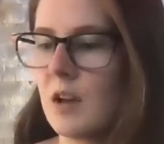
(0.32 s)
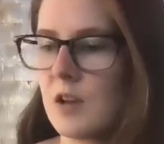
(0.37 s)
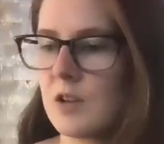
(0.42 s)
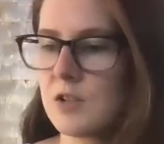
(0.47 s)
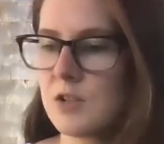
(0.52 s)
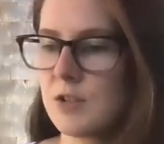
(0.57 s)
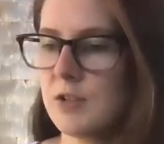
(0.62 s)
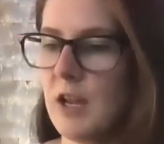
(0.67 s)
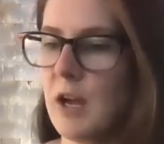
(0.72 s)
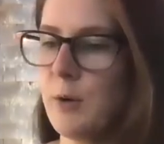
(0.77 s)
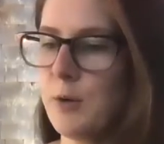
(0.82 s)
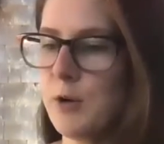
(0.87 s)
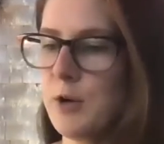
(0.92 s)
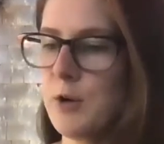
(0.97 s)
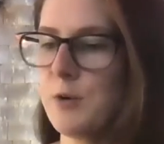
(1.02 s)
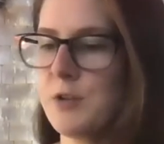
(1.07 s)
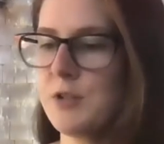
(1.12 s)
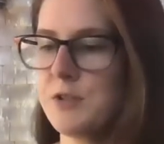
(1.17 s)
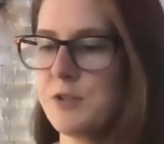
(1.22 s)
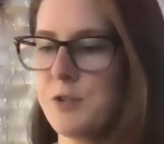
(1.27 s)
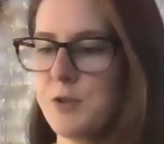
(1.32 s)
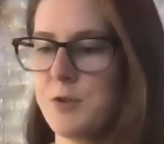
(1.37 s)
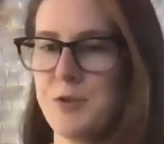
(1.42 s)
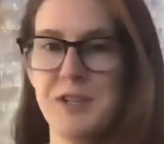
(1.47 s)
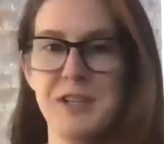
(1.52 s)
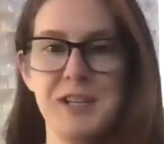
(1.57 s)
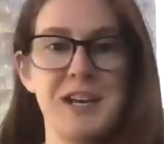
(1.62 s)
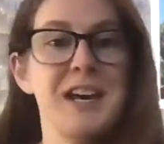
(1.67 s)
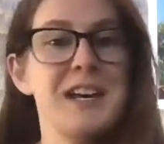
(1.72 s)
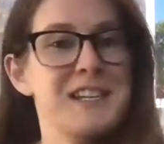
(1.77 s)
So now we're going to
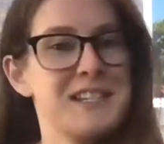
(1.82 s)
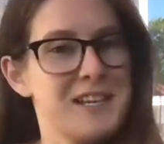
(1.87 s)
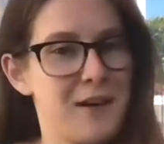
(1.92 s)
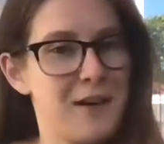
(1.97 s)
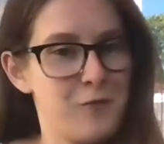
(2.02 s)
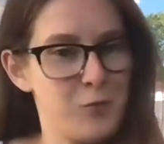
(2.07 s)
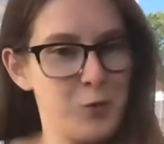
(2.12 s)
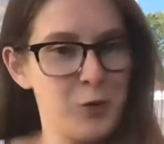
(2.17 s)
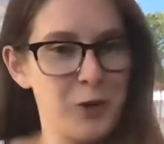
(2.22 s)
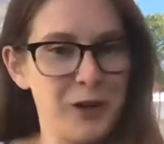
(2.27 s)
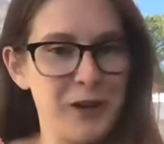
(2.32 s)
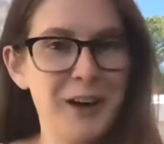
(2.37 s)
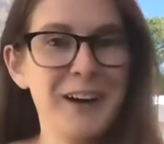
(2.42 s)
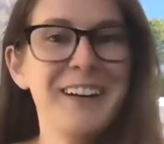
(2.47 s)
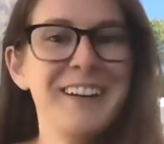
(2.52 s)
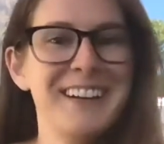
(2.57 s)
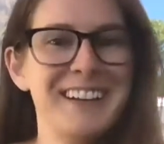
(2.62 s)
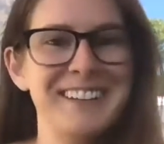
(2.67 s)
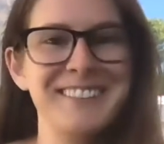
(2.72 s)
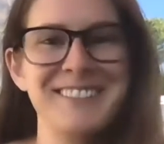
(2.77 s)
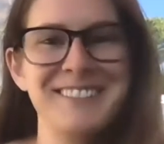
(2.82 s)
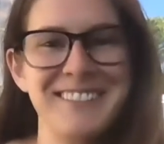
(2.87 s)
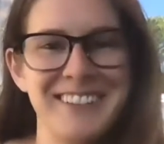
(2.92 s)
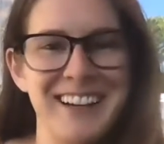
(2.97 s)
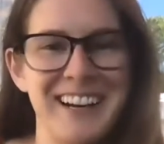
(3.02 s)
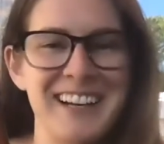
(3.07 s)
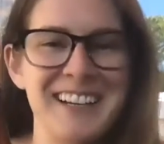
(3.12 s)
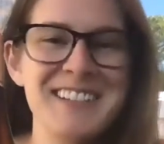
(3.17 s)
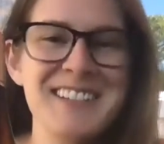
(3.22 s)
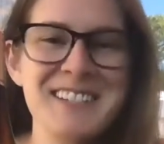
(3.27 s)
the Savoie in
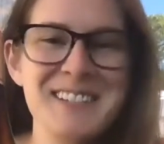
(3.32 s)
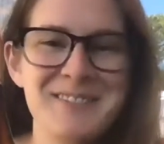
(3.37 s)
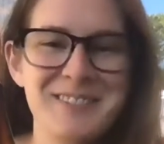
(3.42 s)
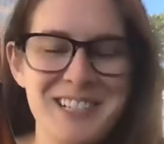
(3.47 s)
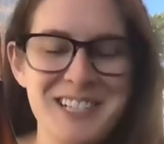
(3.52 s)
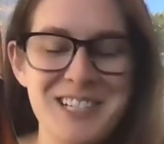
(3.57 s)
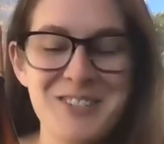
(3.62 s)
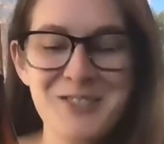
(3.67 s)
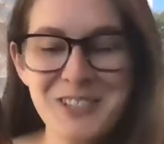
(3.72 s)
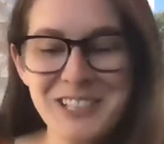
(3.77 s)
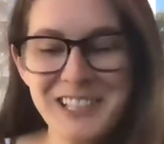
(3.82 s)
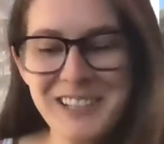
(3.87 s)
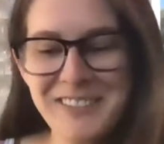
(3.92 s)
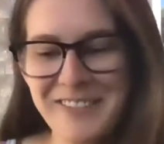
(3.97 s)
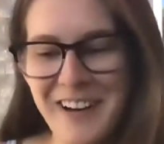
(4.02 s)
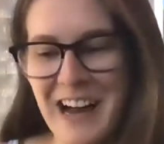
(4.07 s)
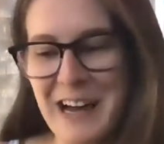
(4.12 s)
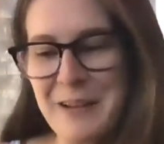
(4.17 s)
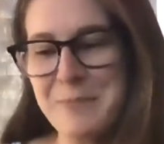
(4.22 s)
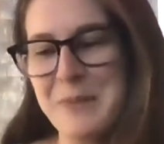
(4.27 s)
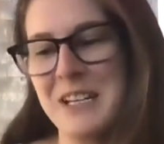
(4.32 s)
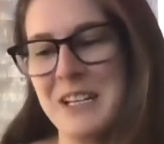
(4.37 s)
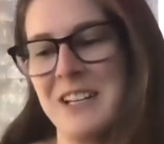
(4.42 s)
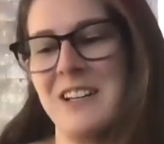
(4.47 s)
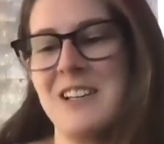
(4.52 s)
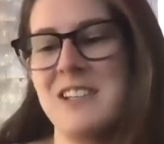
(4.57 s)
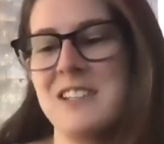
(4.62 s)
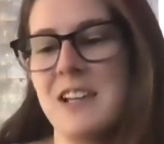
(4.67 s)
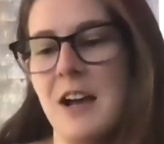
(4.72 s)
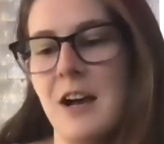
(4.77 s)
France, which is really fun
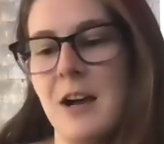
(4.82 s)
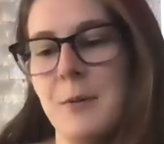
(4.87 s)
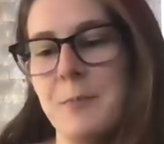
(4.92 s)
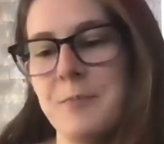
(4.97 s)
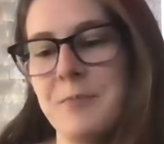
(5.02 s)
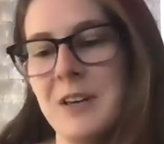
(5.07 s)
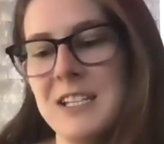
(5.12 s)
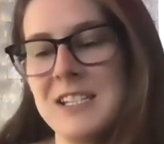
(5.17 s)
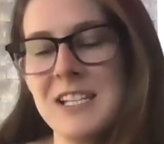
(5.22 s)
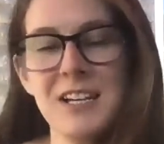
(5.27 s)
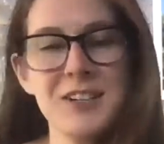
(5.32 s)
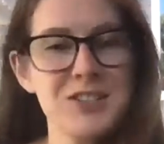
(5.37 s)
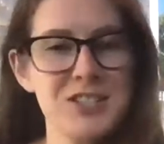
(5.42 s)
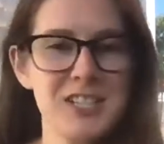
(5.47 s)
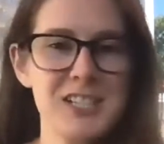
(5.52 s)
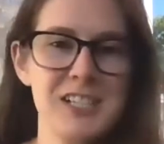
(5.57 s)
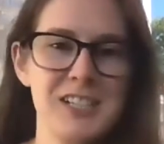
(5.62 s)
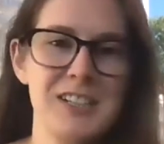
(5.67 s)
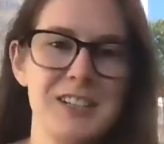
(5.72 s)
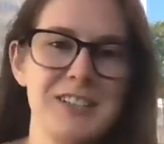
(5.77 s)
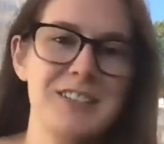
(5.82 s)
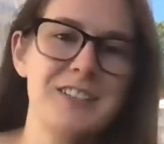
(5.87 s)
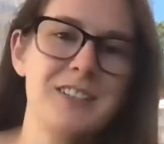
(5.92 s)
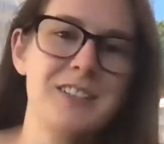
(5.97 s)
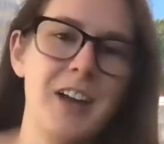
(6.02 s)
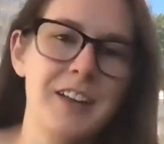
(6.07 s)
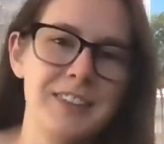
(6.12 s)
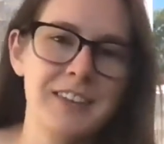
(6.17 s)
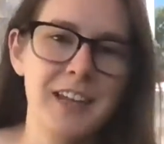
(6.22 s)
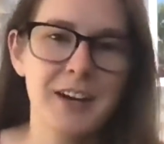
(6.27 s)
because it's actually
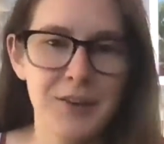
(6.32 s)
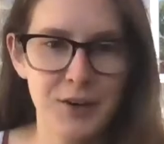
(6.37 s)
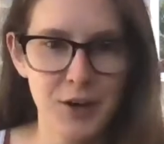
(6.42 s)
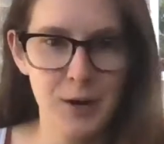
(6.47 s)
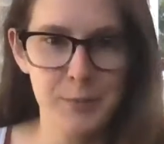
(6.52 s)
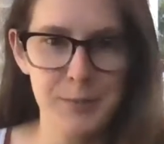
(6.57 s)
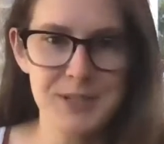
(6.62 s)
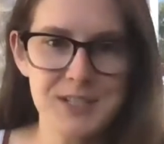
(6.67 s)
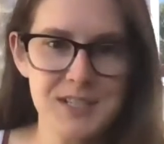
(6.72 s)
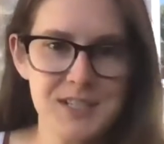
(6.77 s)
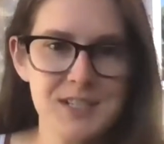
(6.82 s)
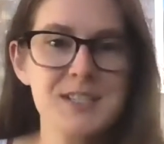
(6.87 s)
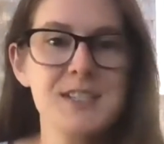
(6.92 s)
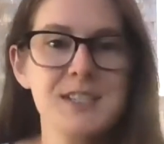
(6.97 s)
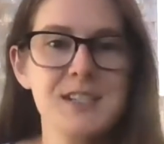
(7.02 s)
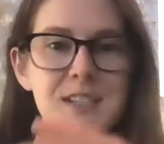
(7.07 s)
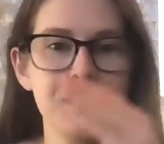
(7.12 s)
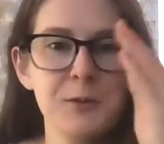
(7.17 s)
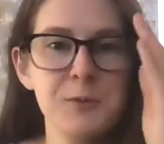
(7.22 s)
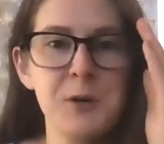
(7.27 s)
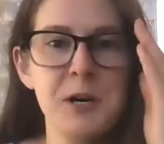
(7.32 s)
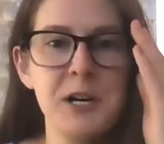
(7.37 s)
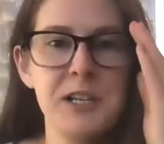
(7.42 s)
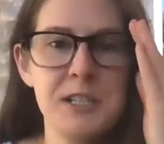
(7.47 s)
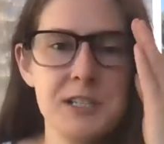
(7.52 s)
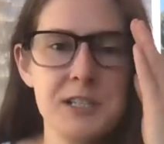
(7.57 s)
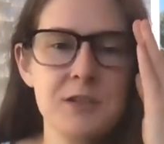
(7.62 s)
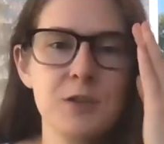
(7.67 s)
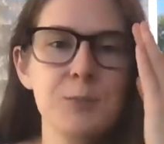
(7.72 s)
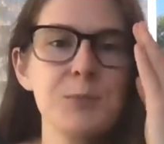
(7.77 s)
not that common to see
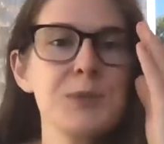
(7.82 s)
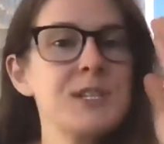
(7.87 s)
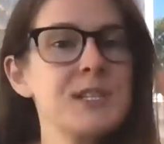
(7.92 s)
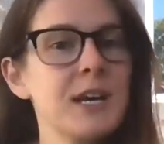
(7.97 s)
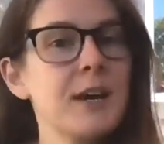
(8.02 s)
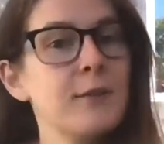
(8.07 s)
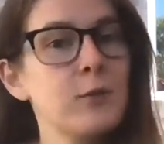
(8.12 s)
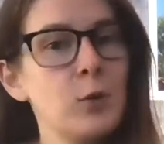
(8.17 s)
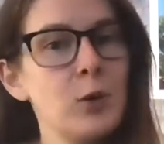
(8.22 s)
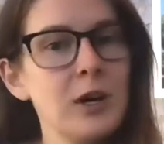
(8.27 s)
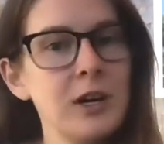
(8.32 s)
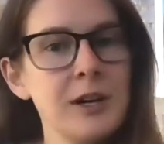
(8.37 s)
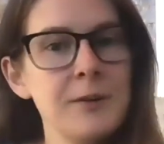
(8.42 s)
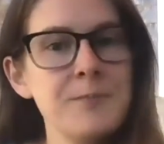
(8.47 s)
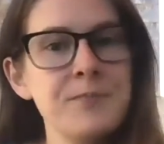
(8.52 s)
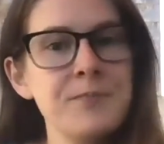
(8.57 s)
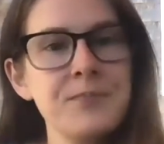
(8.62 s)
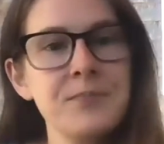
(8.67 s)
wines from the Savoie